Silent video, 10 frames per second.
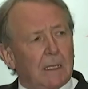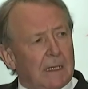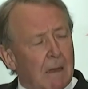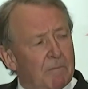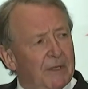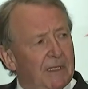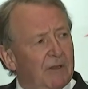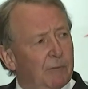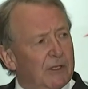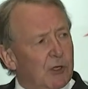
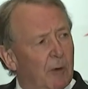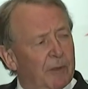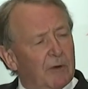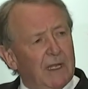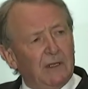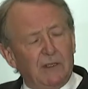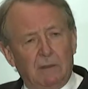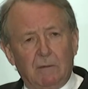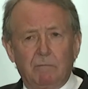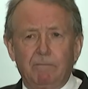companies which operate
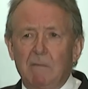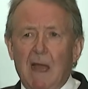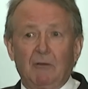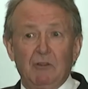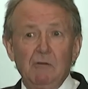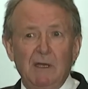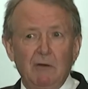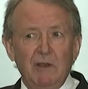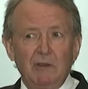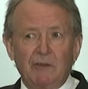in our
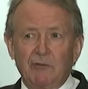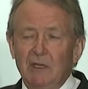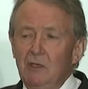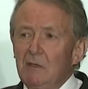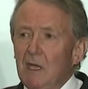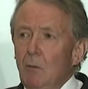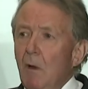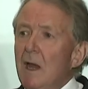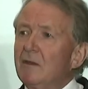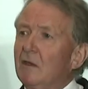nuclear industry in the UK,
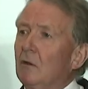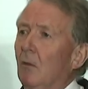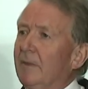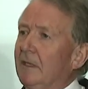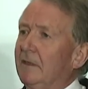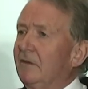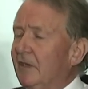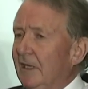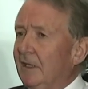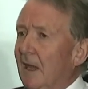why has it not been
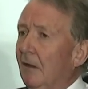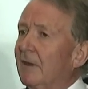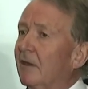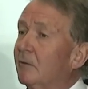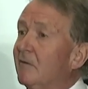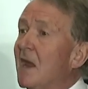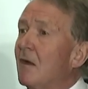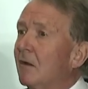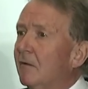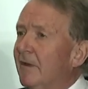taken out? As we've
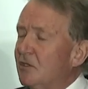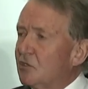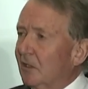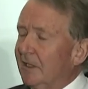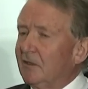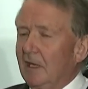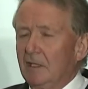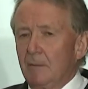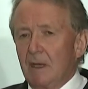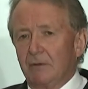now eventually taken
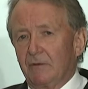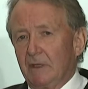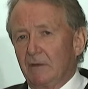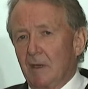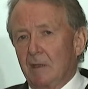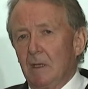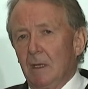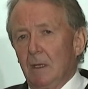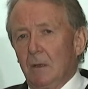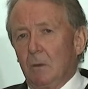them out of things like
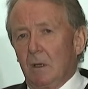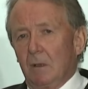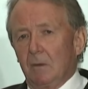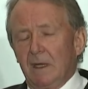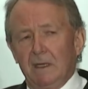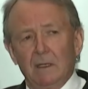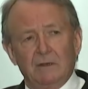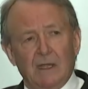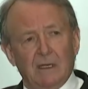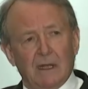Huawei,
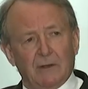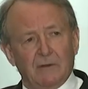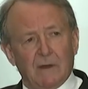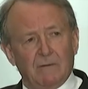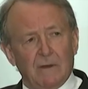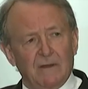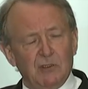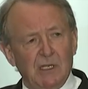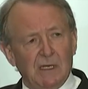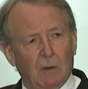taken out of our
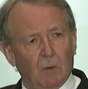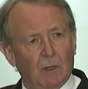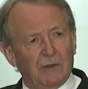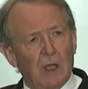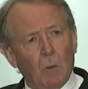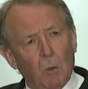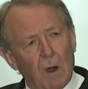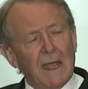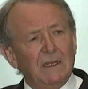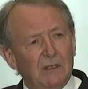5G networks.
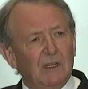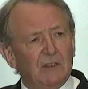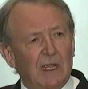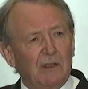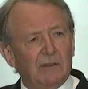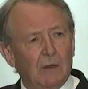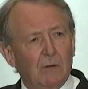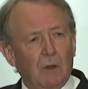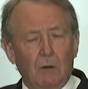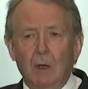Why did it take so
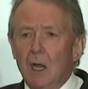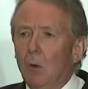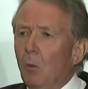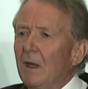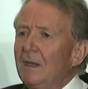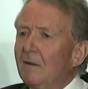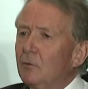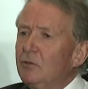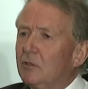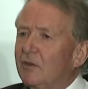long? At one level,
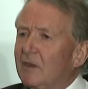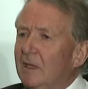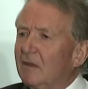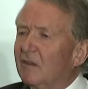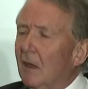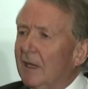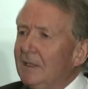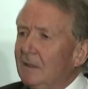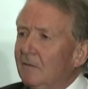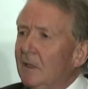you could say it's
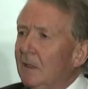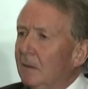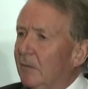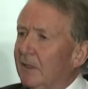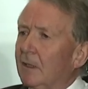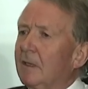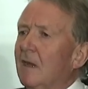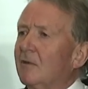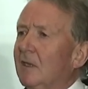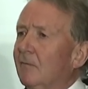naive, but at
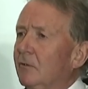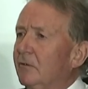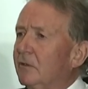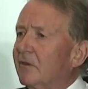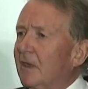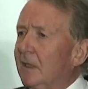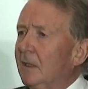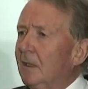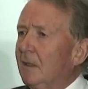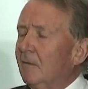another level, you could say
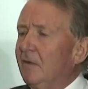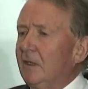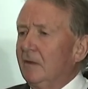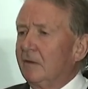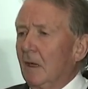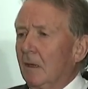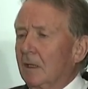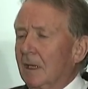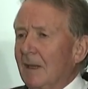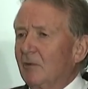these are
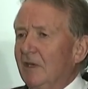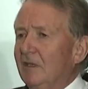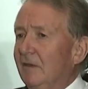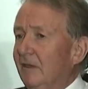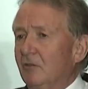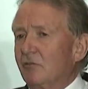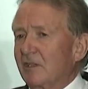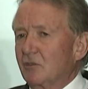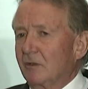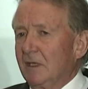collaborators in
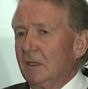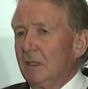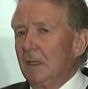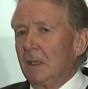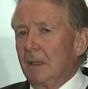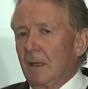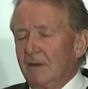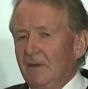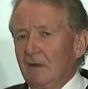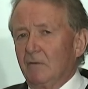treachery. And I
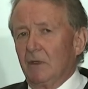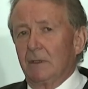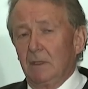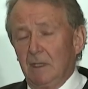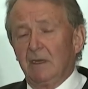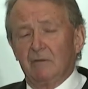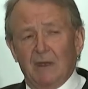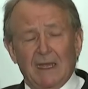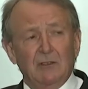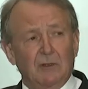think that it is the
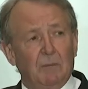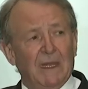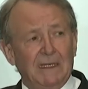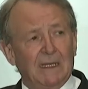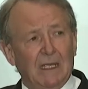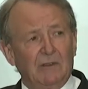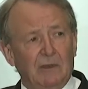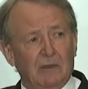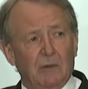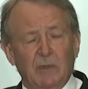latter in many
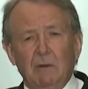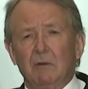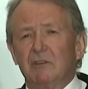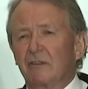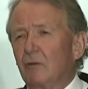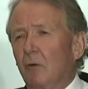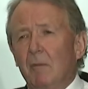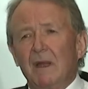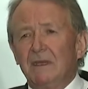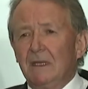cases, that people just saw
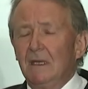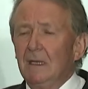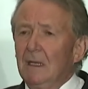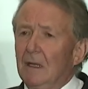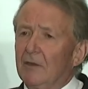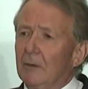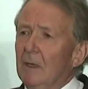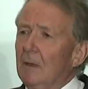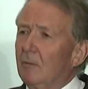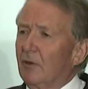money as a
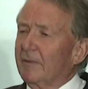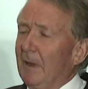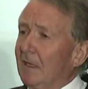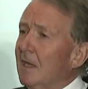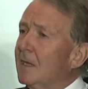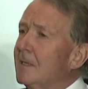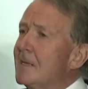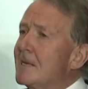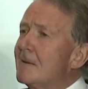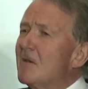prospect,
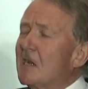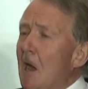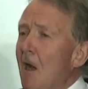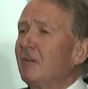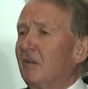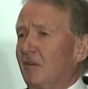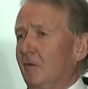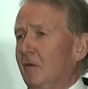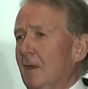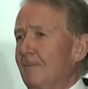regardless
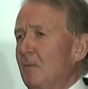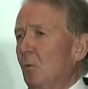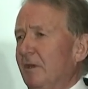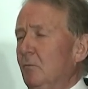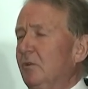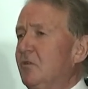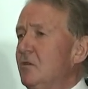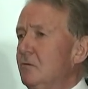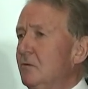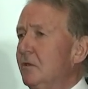of what it would
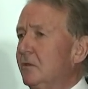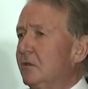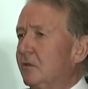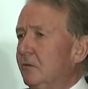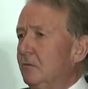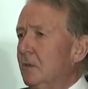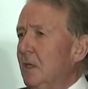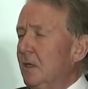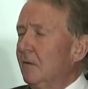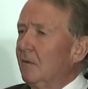do to
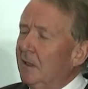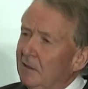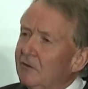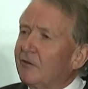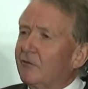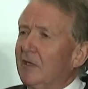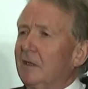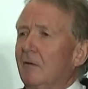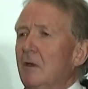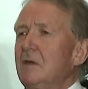industry in their own